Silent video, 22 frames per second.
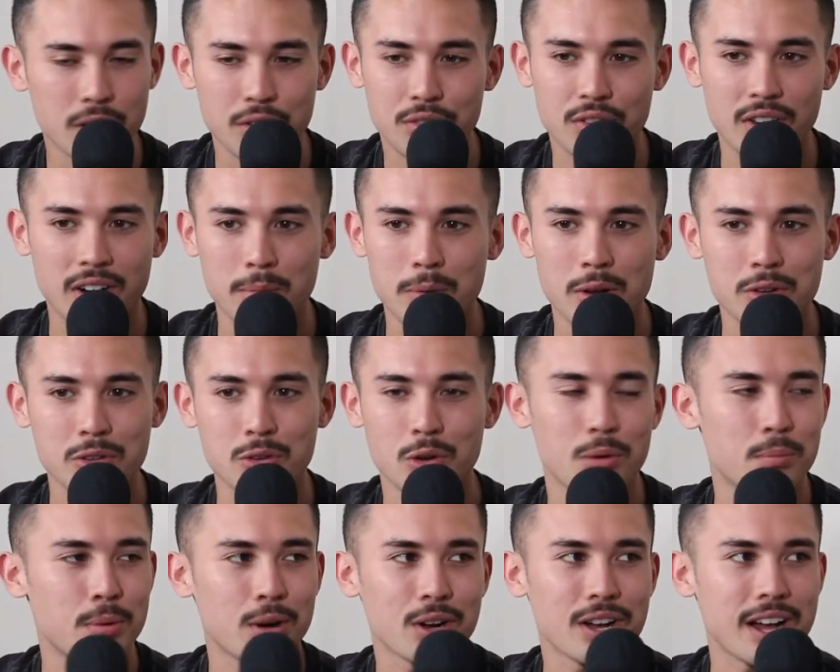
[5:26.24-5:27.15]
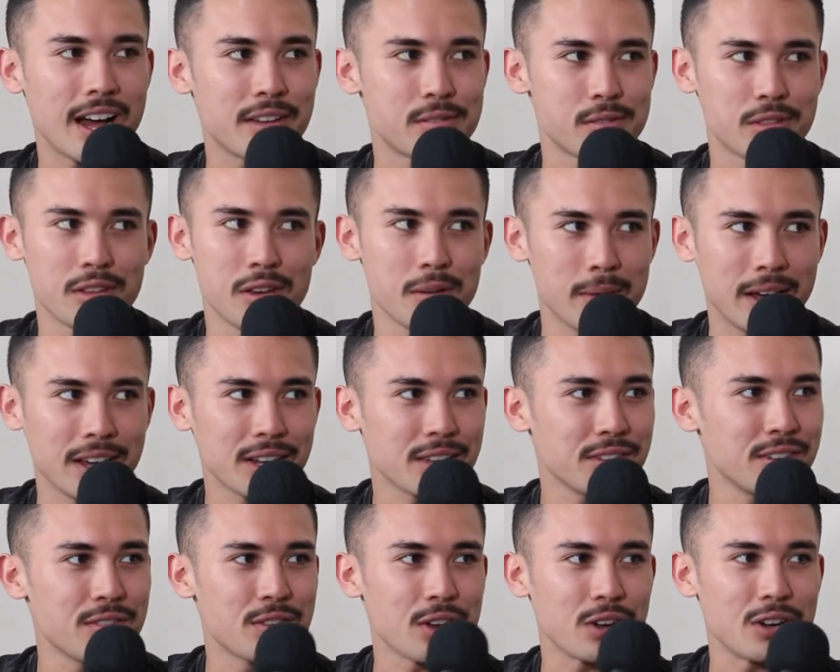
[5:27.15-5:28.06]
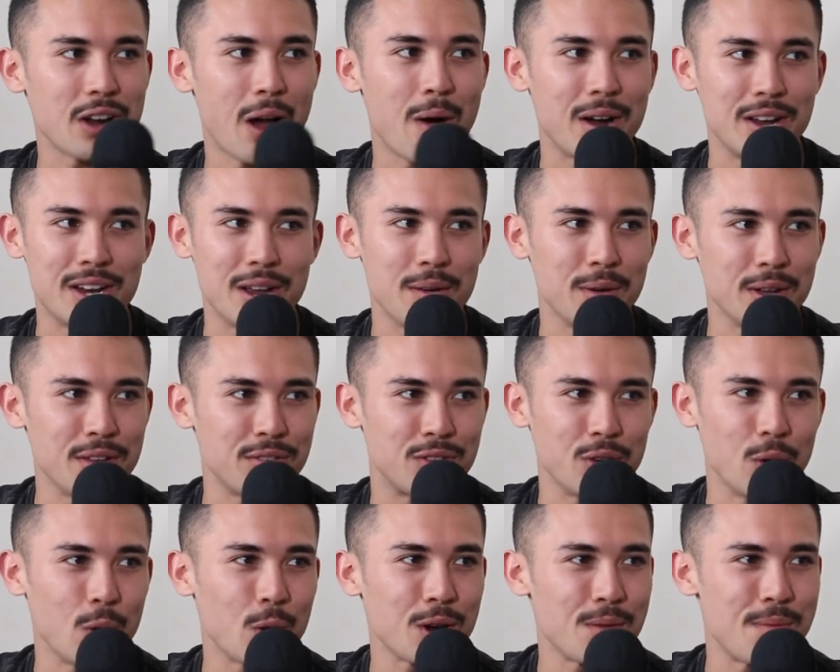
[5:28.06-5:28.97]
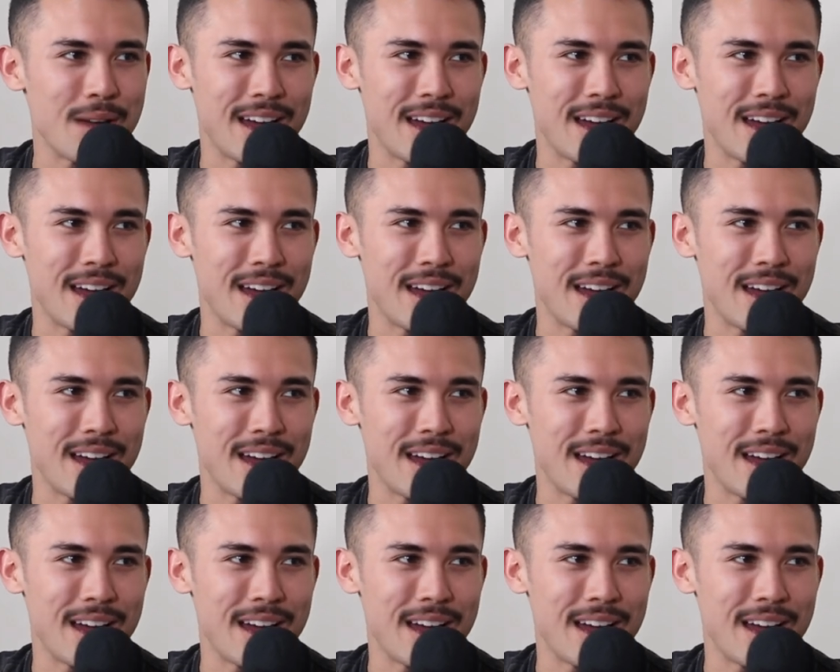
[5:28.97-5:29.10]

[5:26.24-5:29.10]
would have said, I'm not doing a podcast with you, mate, because you've got no idea what you're talking